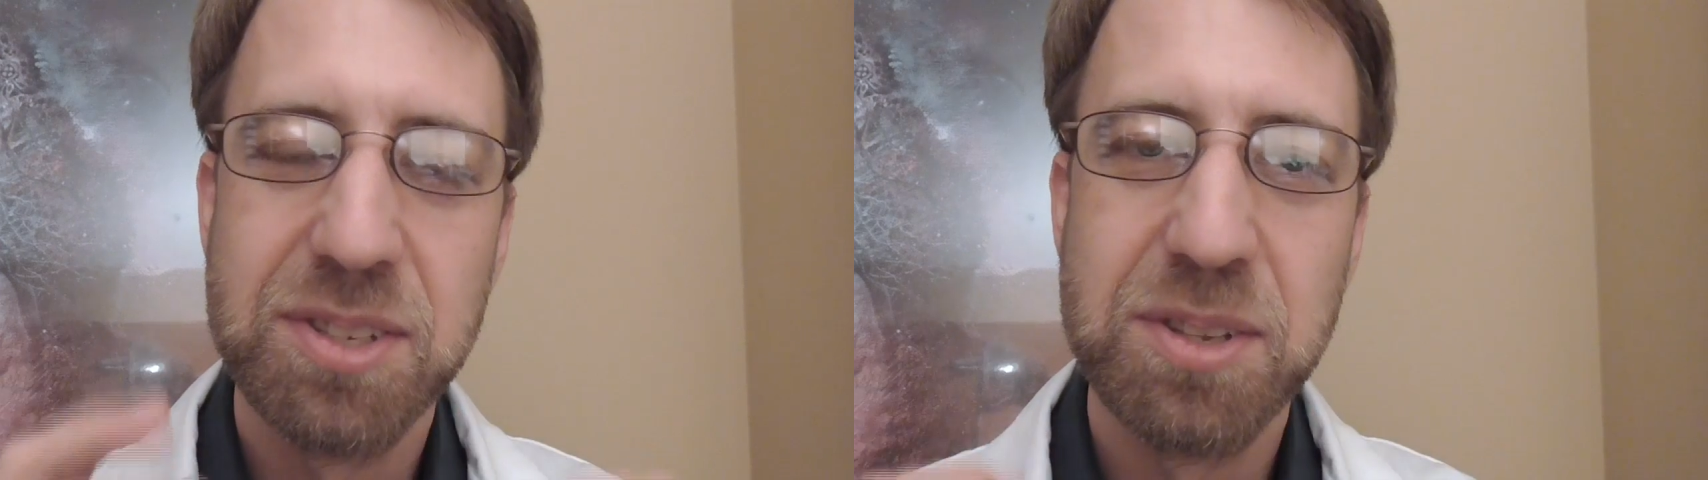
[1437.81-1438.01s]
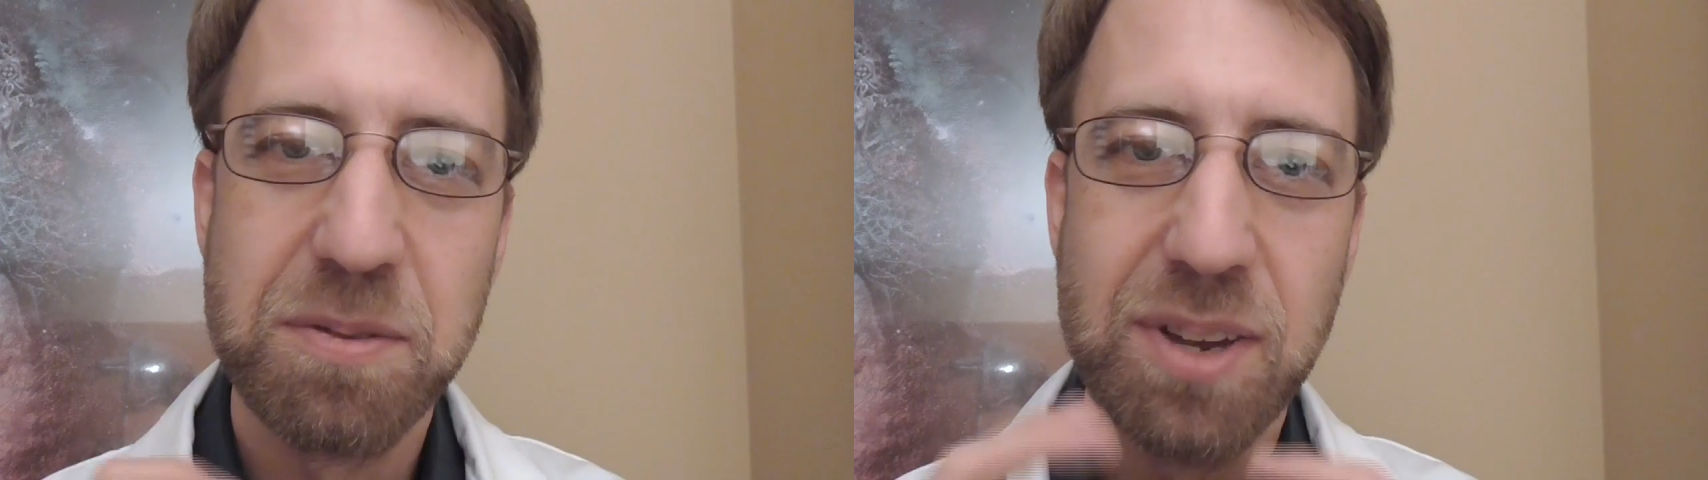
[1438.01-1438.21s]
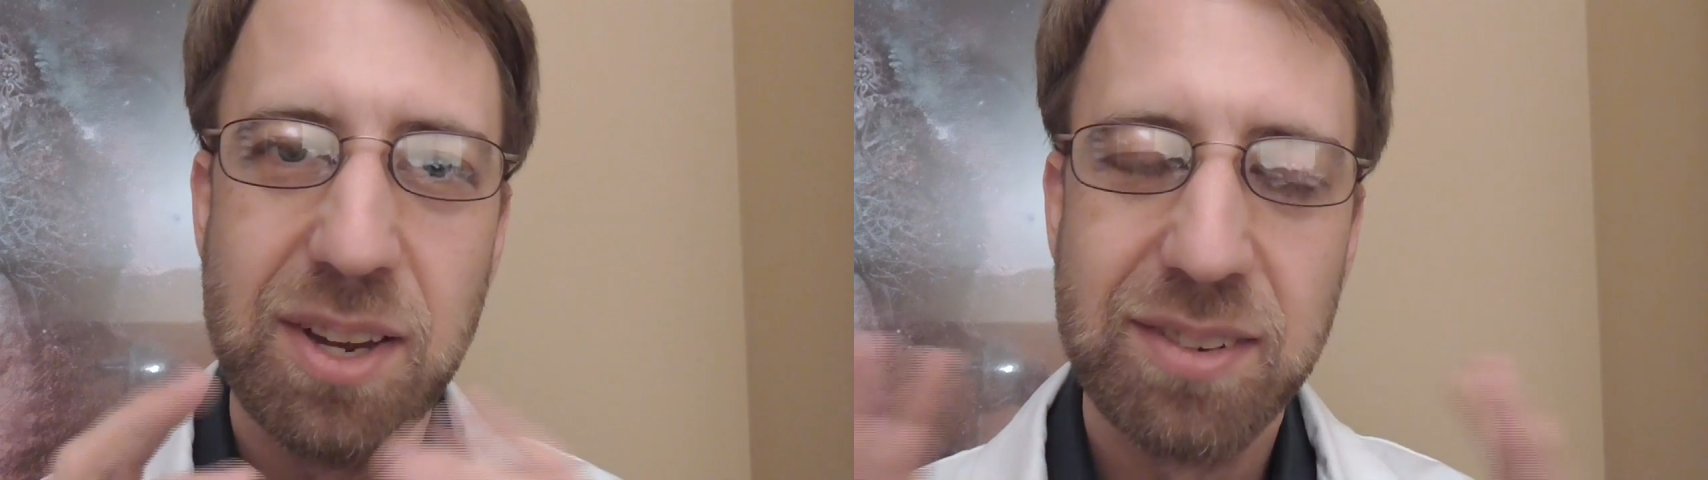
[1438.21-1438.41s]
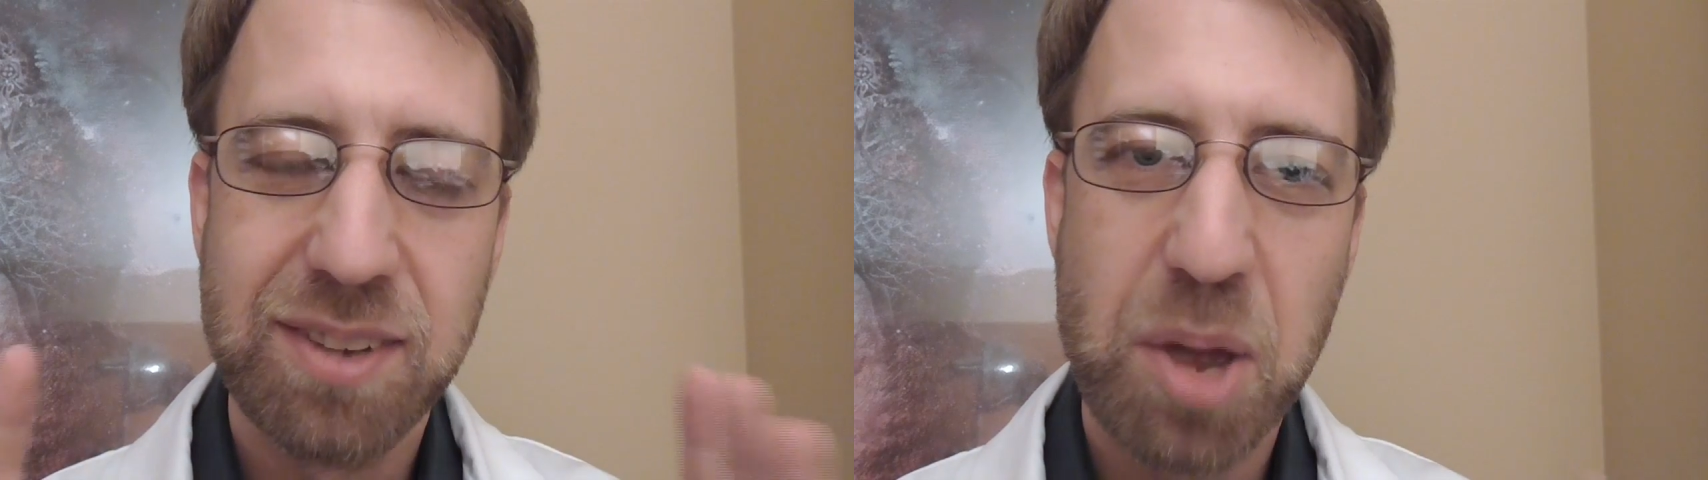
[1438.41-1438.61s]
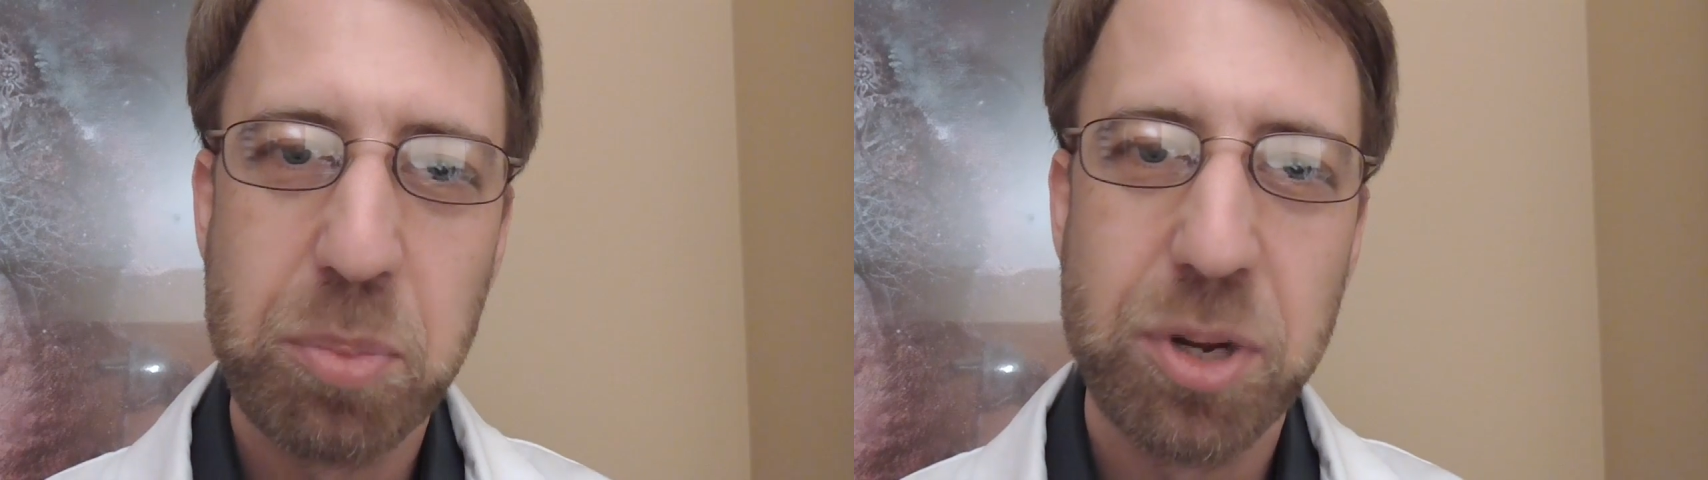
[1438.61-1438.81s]
in the face
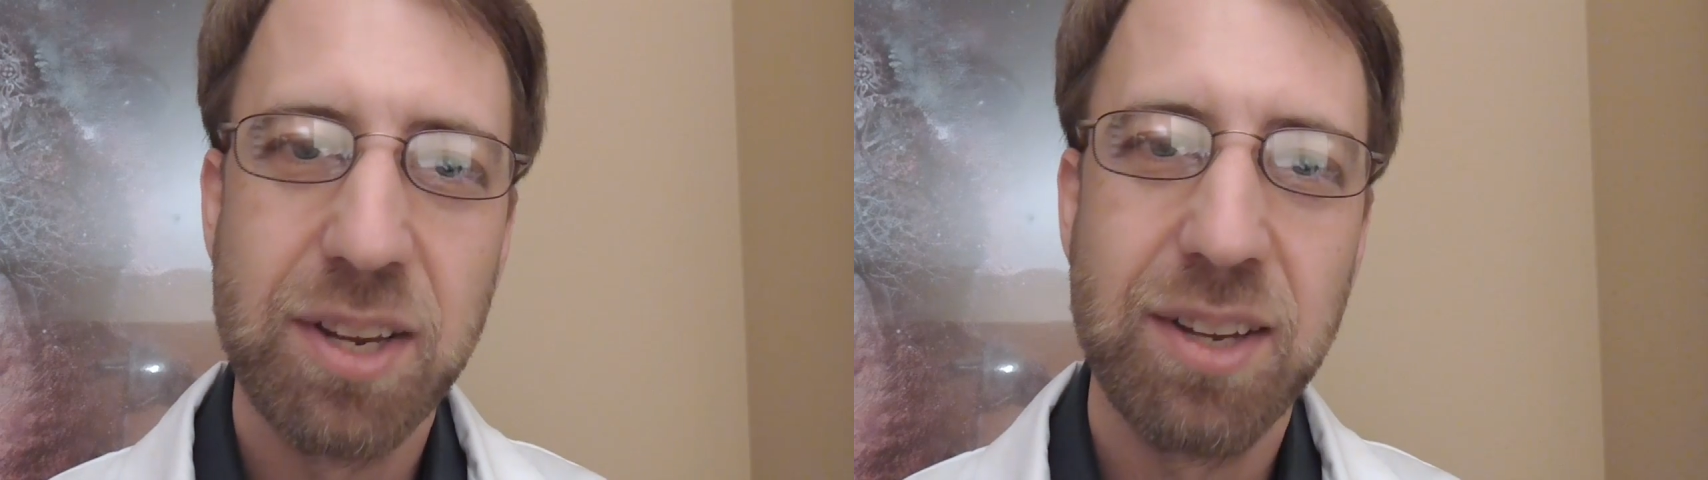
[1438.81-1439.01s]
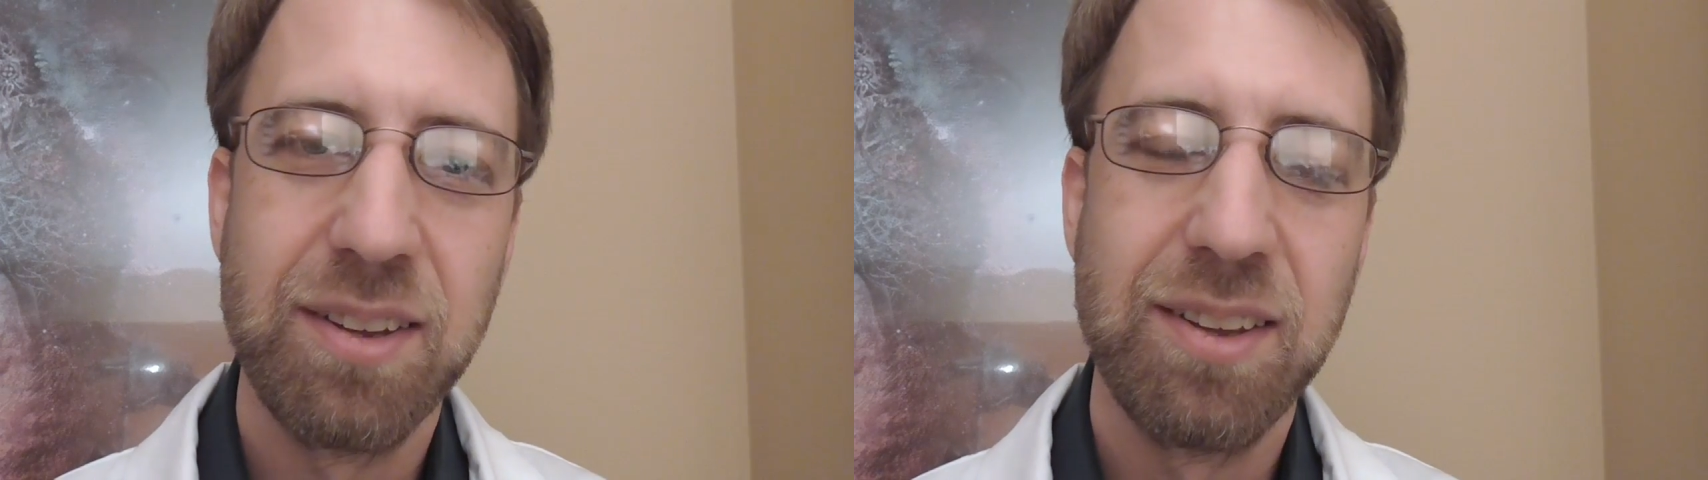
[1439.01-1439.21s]
happening.